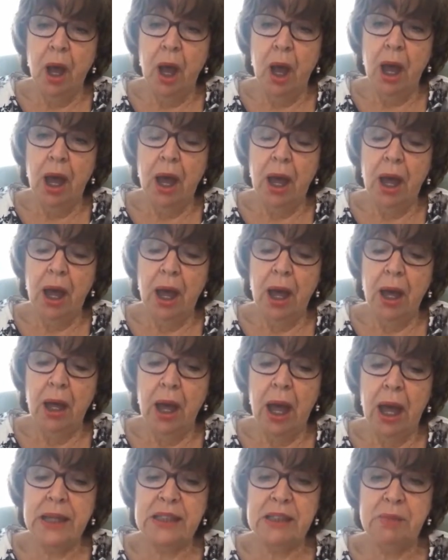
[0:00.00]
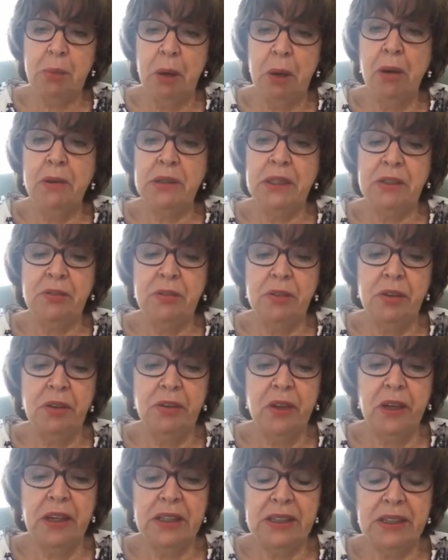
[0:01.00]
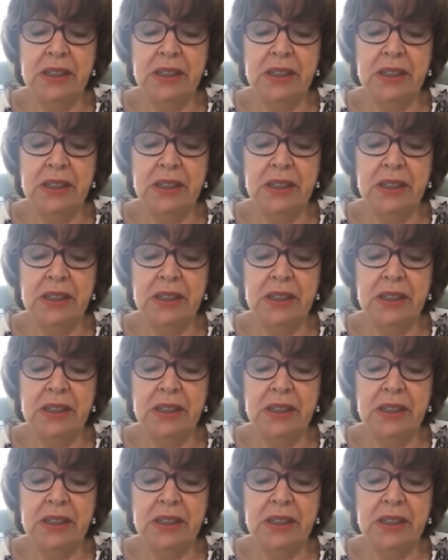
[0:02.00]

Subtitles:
exposed for the things